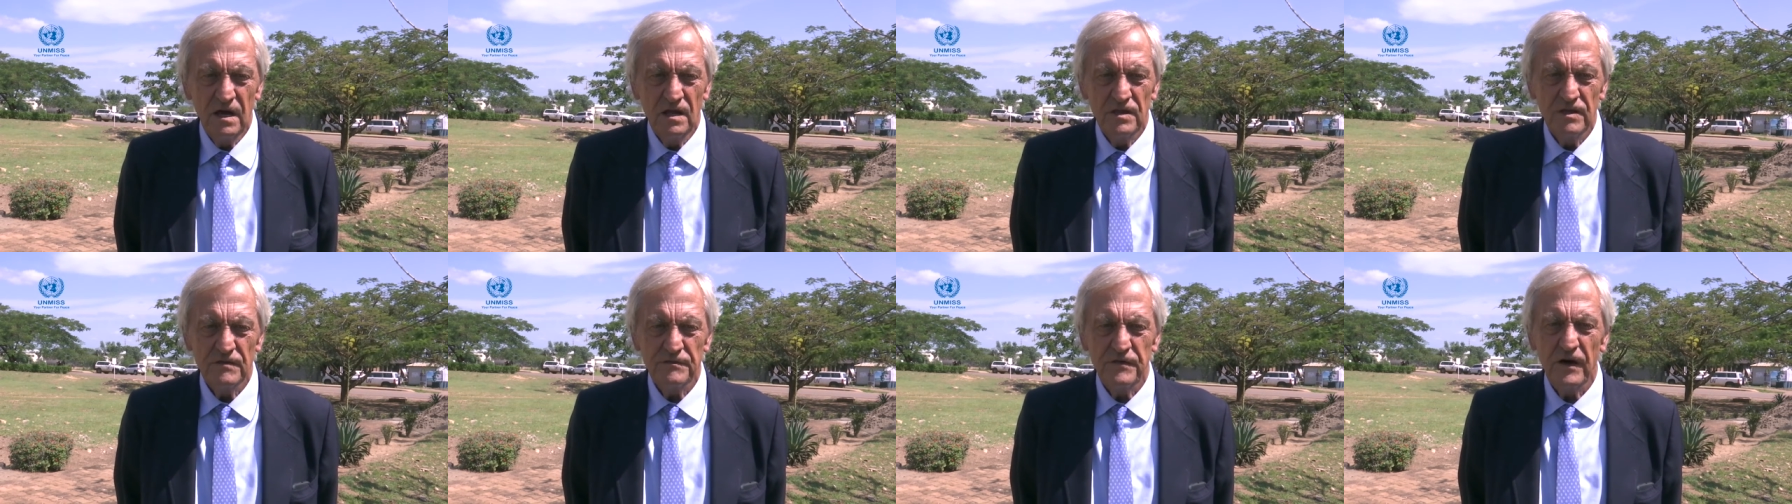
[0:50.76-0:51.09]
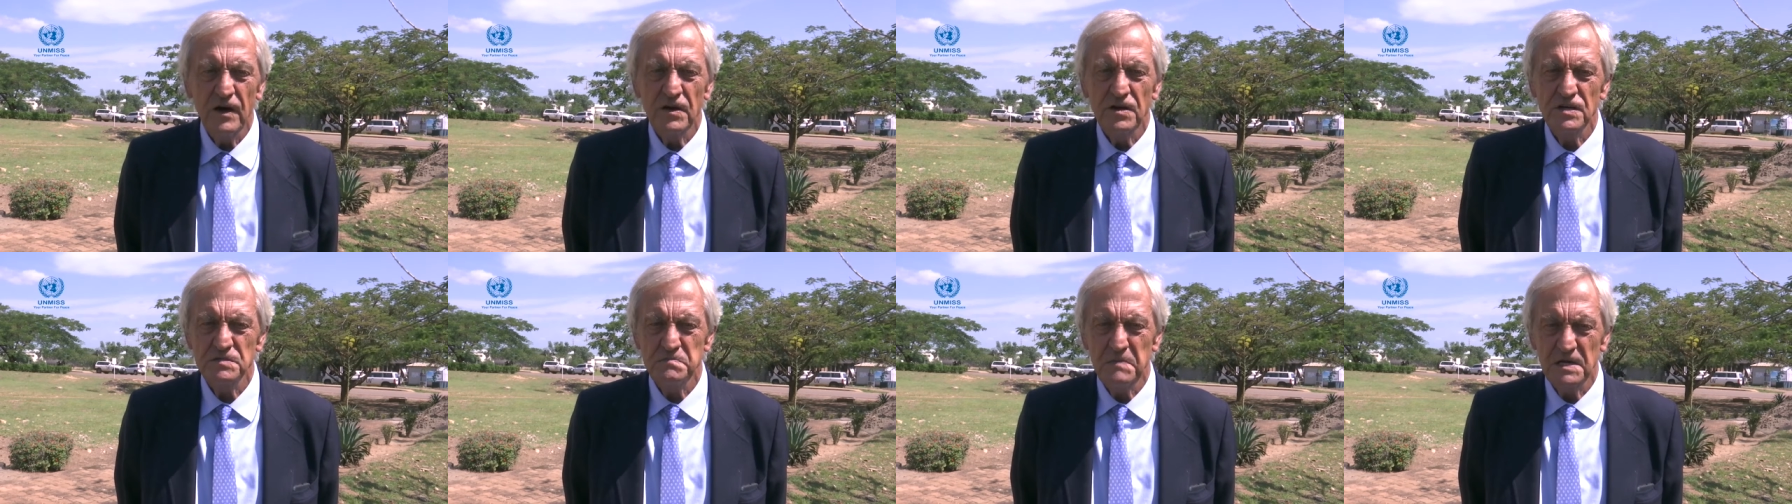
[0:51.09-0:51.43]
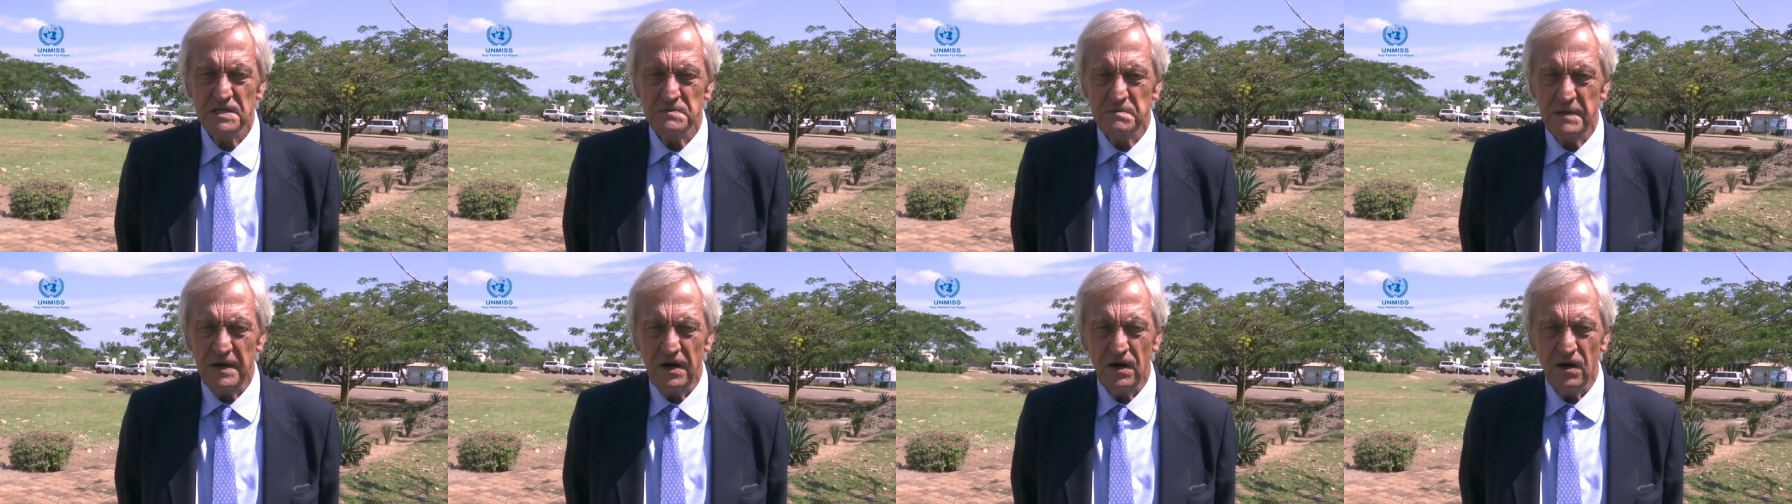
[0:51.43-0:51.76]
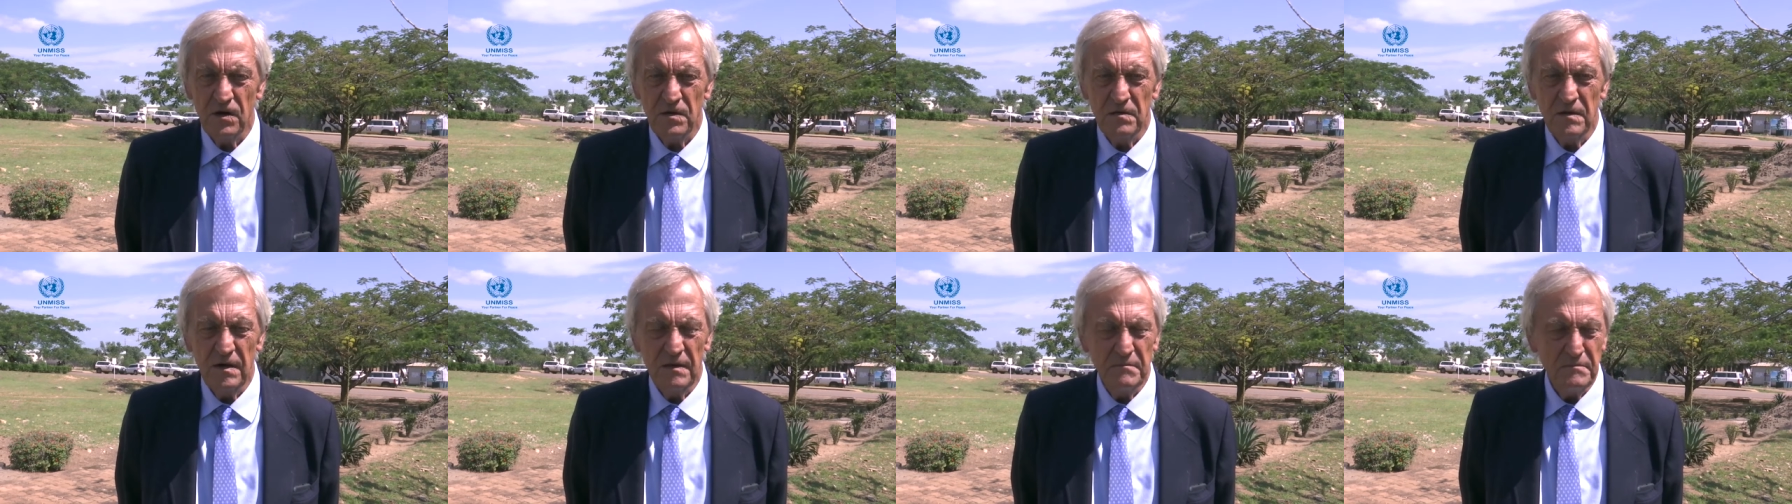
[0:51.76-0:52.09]
The focus must be
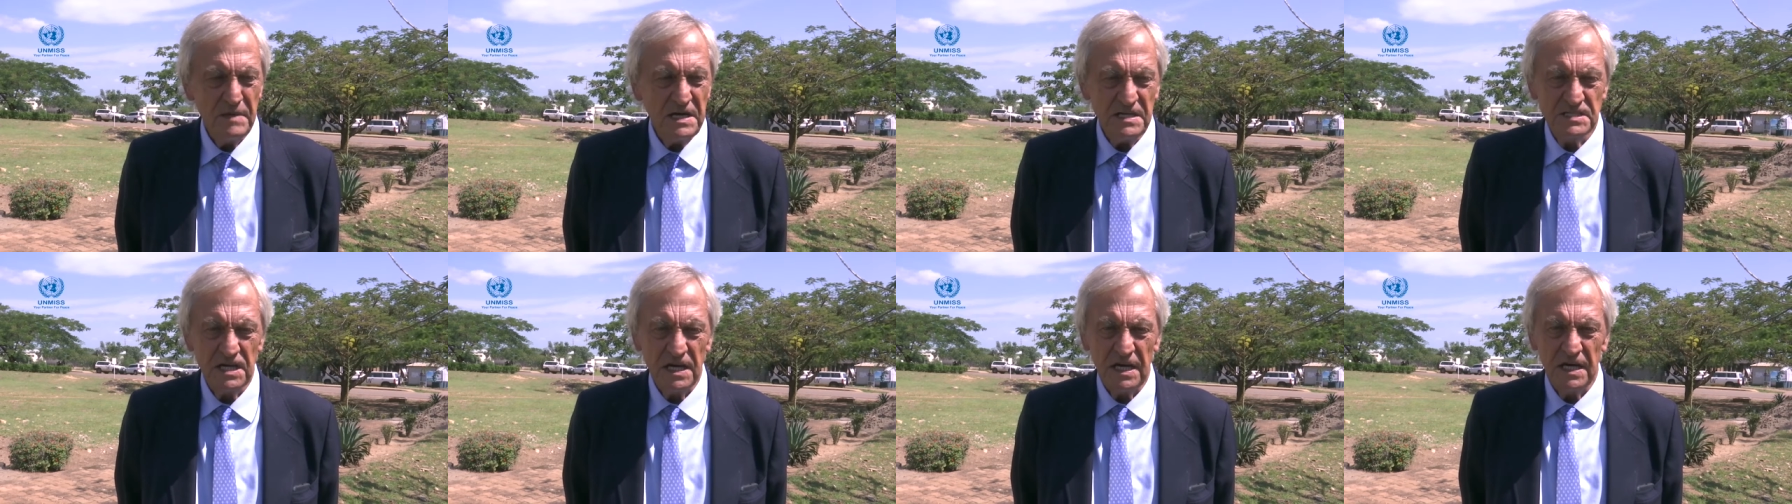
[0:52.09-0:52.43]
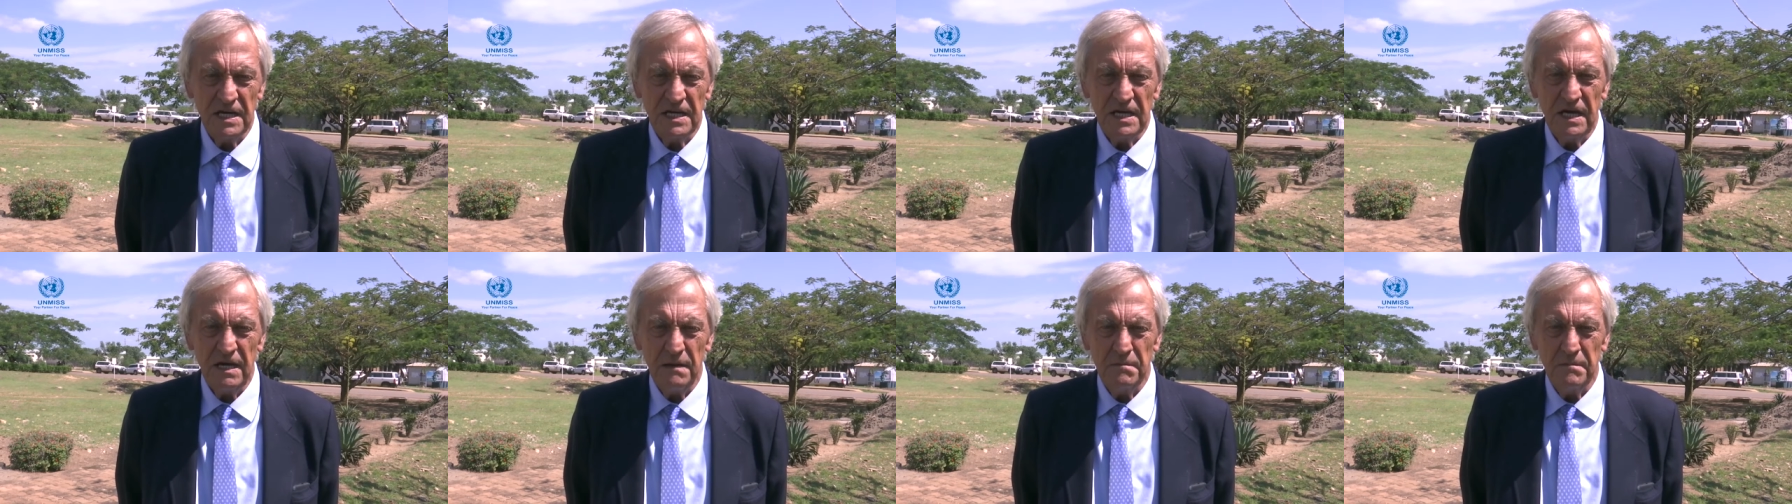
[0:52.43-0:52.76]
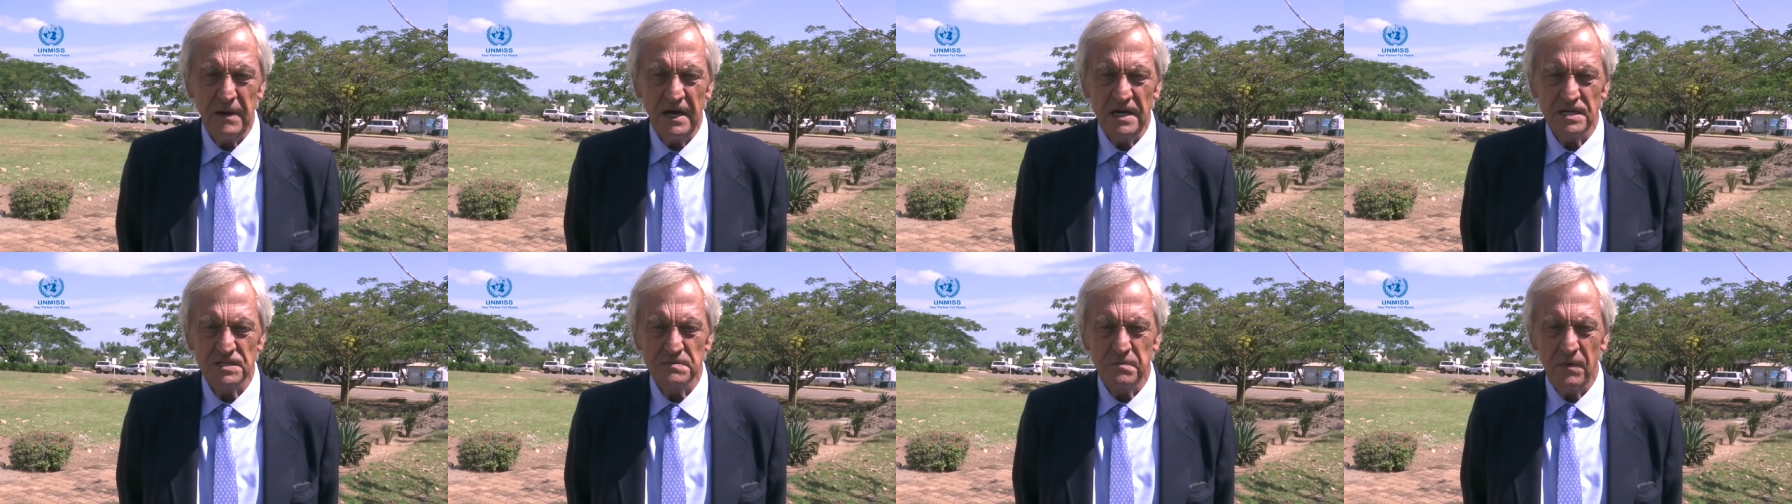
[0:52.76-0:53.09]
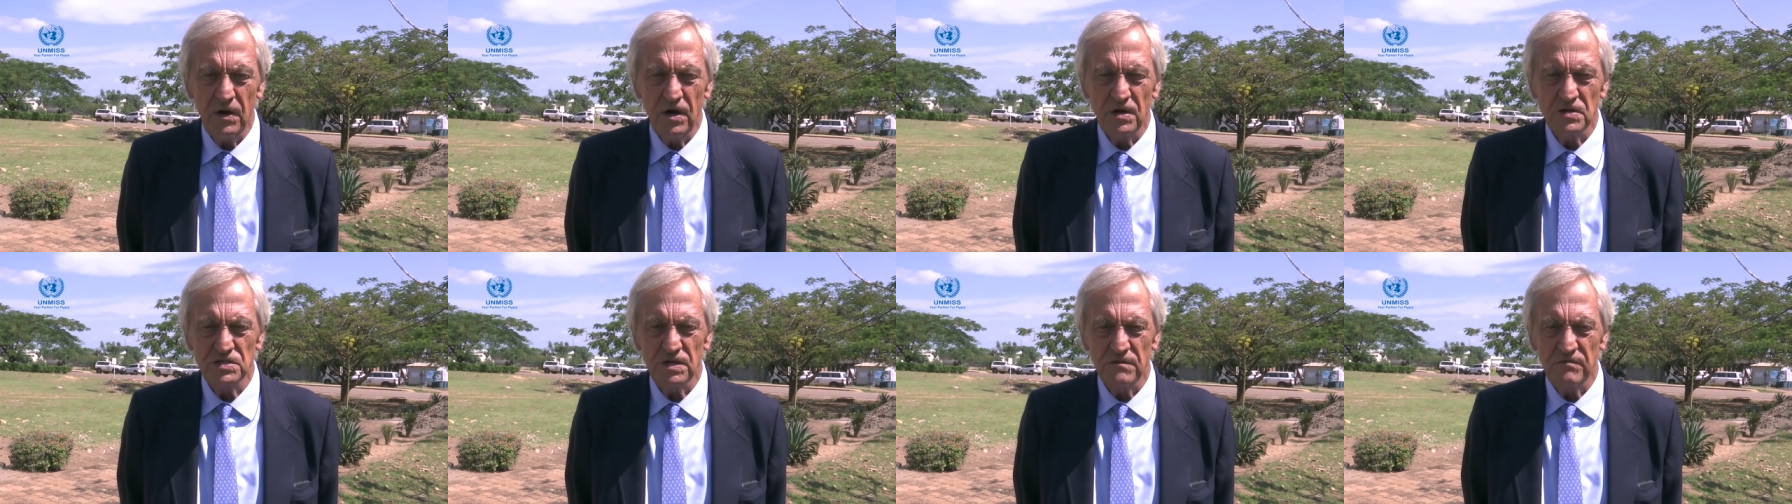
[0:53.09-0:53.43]
on meeting key
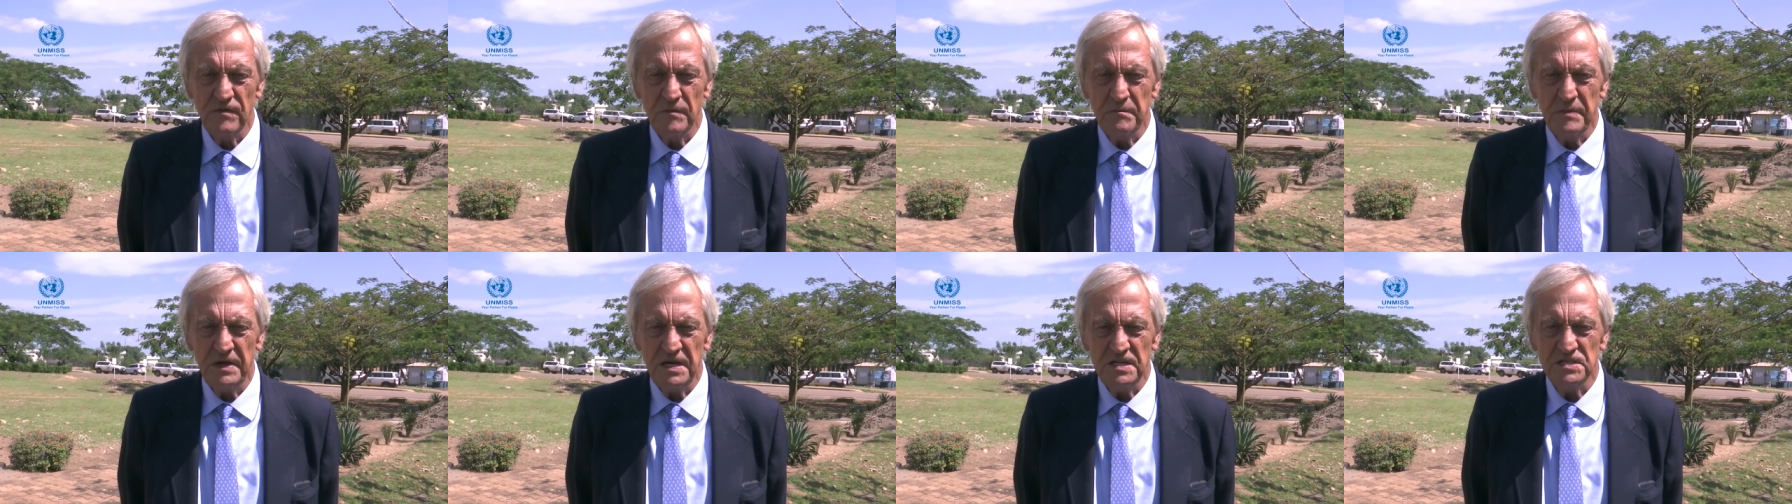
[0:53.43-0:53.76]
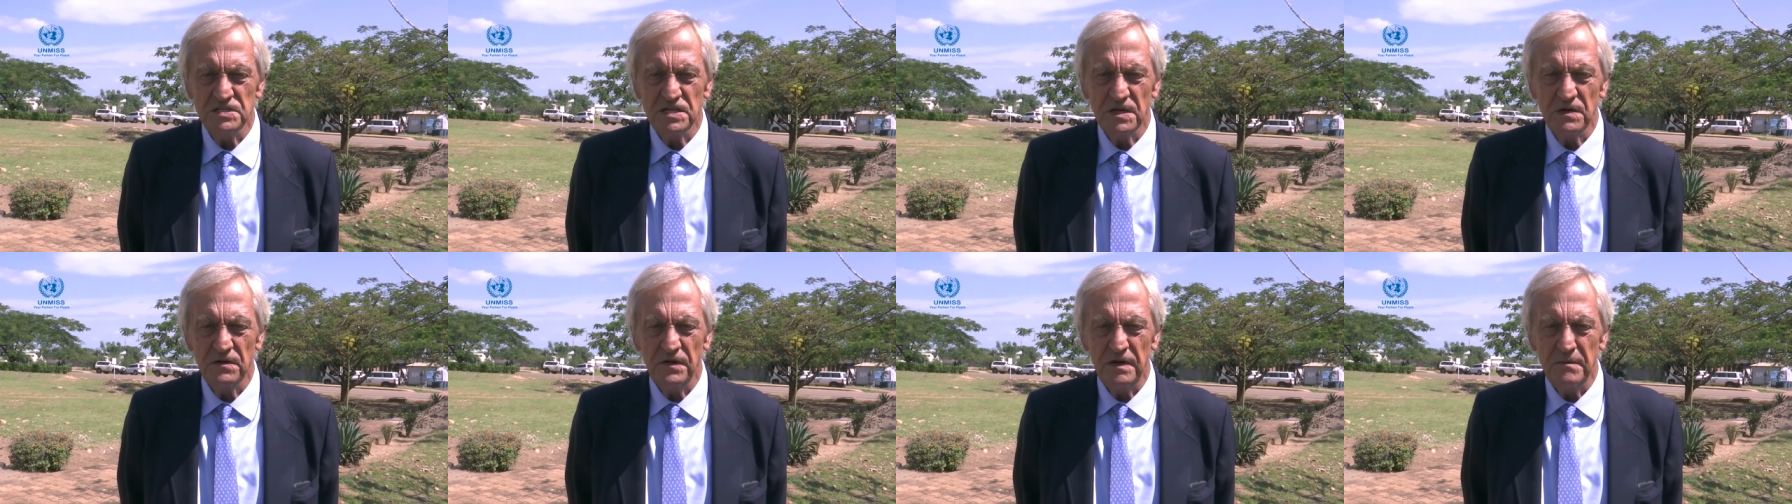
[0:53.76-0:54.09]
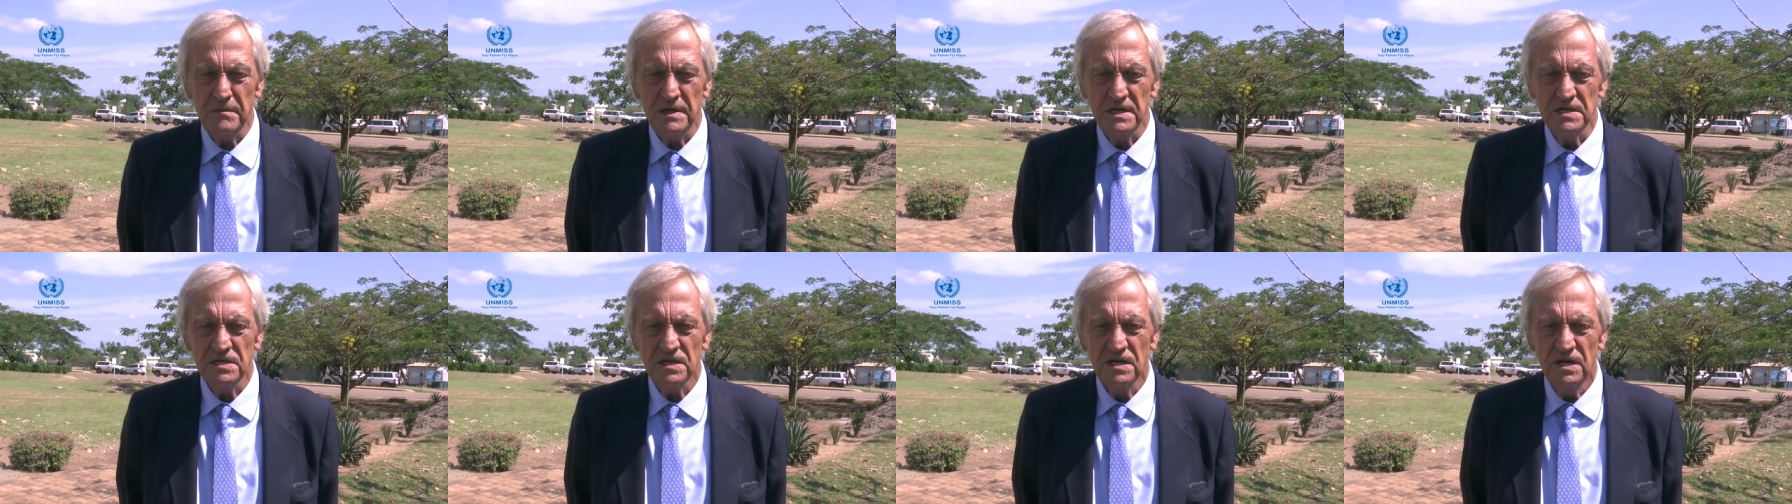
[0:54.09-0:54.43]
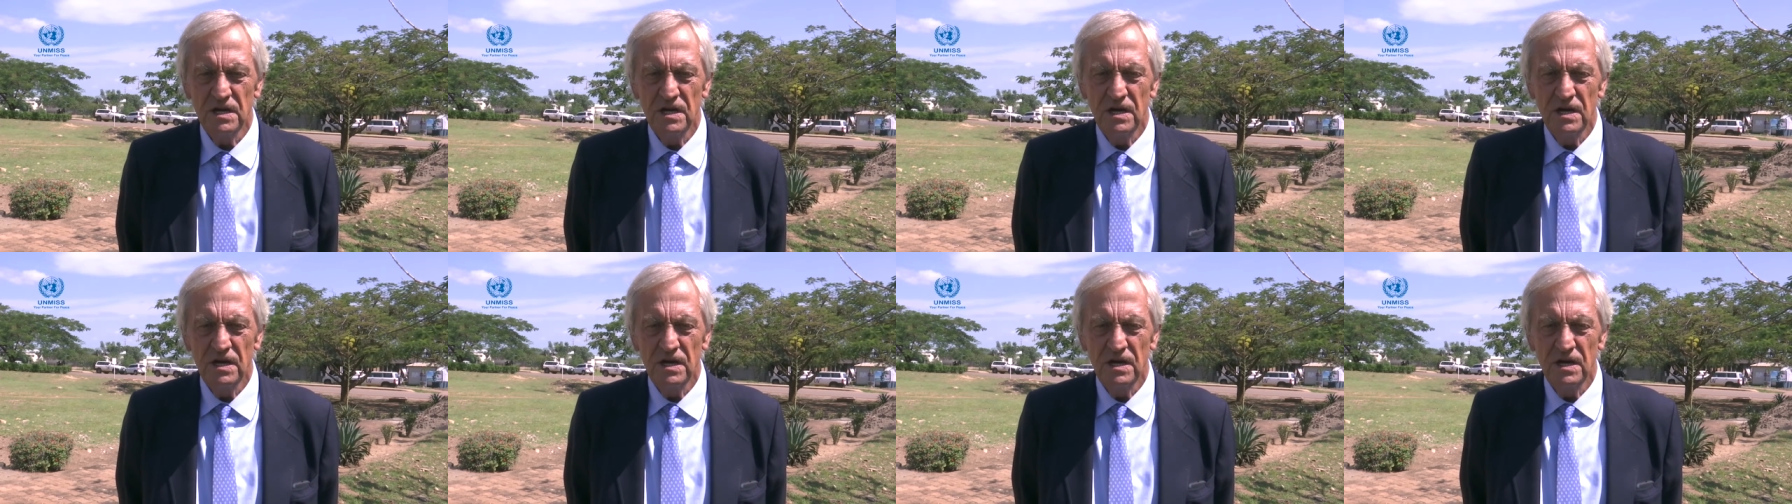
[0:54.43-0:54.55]
benchmarks of the peace agreement,